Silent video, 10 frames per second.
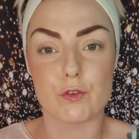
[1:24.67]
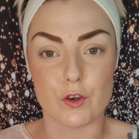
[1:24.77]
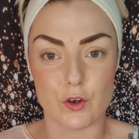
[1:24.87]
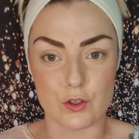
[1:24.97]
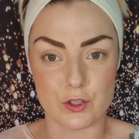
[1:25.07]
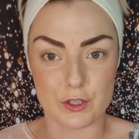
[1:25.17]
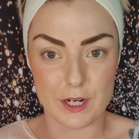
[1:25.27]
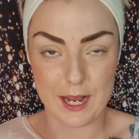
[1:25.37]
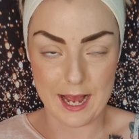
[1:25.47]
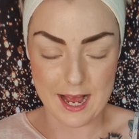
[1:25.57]
for on your
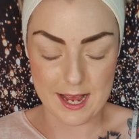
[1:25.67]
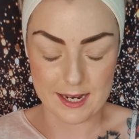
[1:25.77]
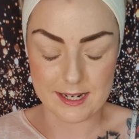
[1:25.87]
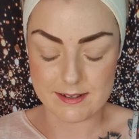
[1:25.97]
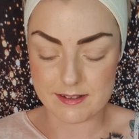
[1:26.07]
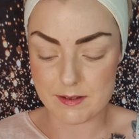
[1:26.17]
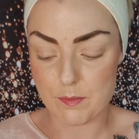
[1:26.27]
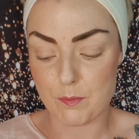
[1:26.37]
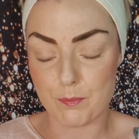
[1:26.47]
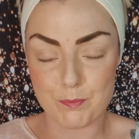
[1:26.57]
eyes,
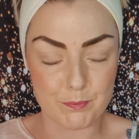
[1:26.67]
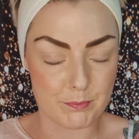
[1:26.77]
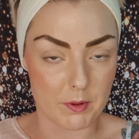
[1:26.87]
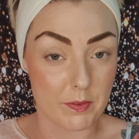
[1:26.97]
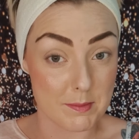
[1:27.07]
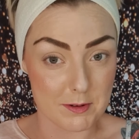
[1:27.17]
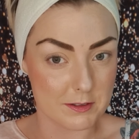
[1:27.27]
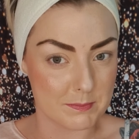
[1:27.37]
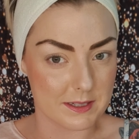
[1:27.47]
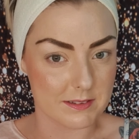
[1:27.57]
but they
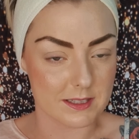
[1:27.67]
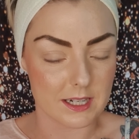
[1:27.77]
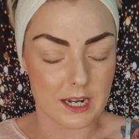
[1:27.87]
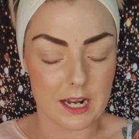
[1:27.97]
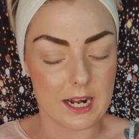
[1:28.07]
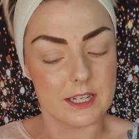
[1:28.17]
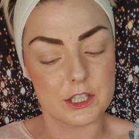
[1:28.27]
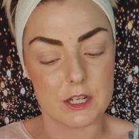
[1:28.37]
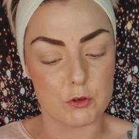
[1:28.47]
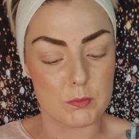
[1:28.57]
must be because they're in an
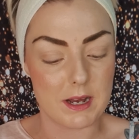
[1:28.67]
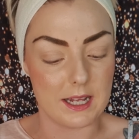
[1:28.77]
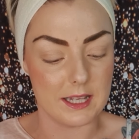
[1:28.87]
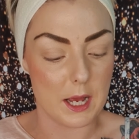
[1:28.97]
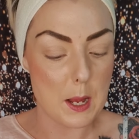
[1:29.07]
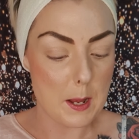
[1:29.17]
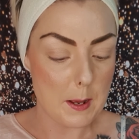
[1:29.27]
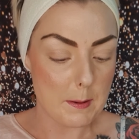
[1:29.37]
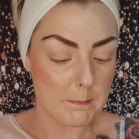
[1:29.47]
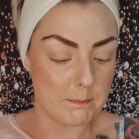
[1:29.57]
eyeshadow palette.
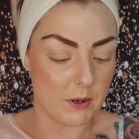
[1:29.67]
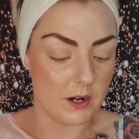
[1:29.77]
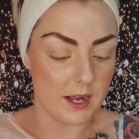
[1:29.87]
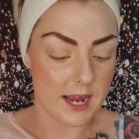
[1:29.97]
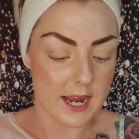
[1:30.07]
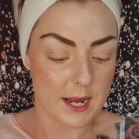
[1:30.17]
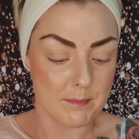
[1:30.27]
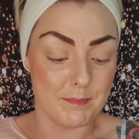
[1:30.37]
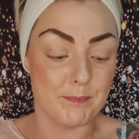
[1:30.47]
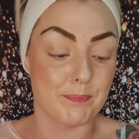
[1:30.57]
But
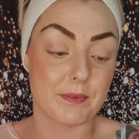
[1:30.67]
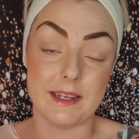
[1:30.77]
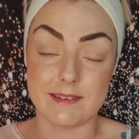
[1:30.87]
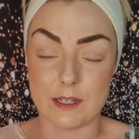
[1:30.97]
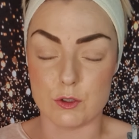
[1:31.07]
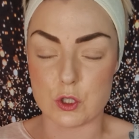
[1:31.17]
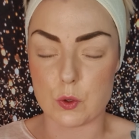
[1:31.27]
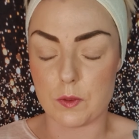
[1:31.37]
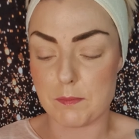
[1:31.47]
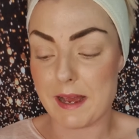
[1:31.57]
it tells you
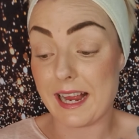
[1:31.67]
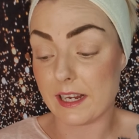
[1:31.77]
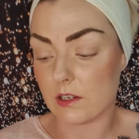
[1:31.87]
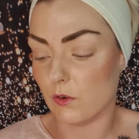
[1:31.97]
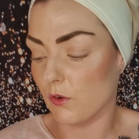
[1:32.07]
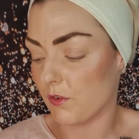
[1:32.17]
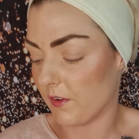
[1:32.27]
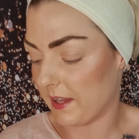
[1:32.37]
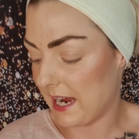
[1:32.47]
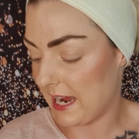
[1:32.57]
on the back, not for
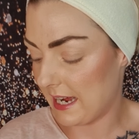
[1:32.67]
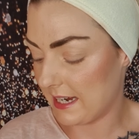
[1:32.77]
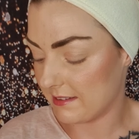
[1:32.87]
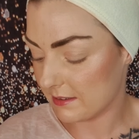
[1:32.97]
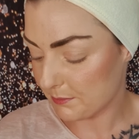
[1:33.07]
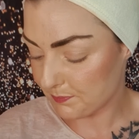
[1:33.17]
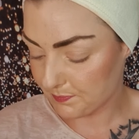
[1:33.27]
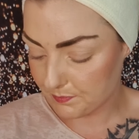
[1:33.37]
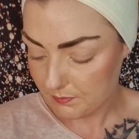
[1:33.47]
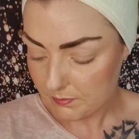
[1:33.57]
the eyes.
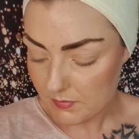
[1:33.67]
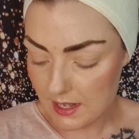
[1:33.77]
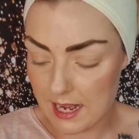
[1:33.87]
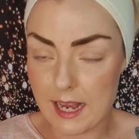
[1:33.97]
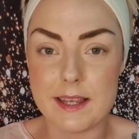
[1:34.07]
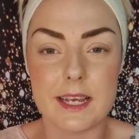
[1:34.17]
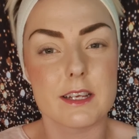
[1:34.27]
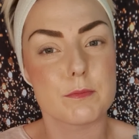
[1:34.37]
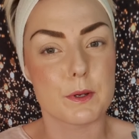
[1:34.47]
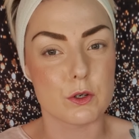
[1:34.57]
I think
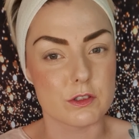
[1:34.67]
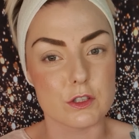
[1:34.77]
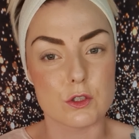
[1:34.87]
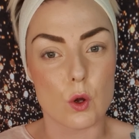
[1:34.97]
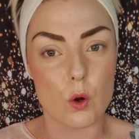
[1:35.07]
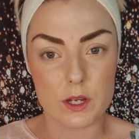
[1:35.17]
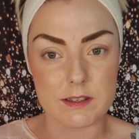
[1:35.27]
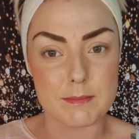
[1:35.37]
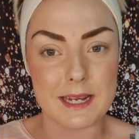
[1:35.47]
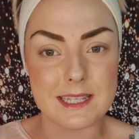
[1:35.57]
it's because it's not
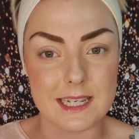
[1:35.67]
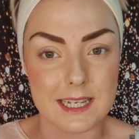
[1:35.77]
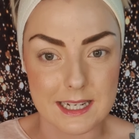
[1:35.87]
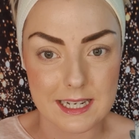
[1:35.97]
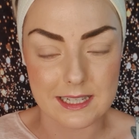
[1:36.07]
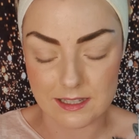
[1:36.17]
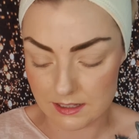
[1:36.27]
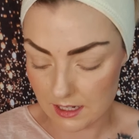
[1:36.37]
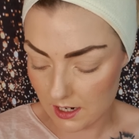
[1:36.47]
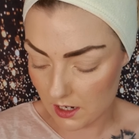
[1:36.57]
cosmetic grade
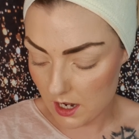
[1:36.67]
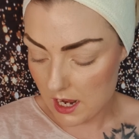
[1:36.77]
glitter.